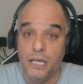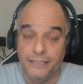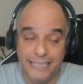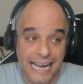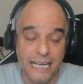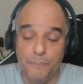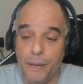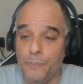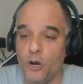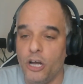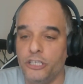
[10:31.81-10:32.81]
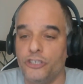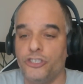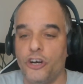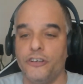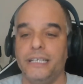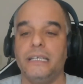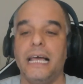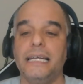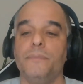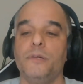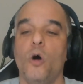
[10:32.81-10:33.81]
Taking people on your journey, letting
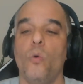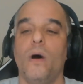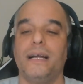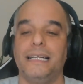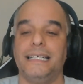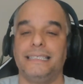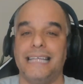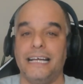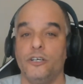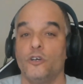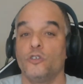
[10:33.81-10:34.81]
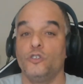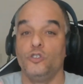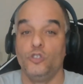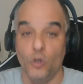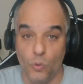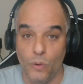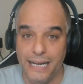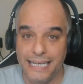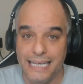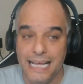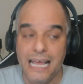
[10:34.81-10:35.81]
them know what it is that you're doing,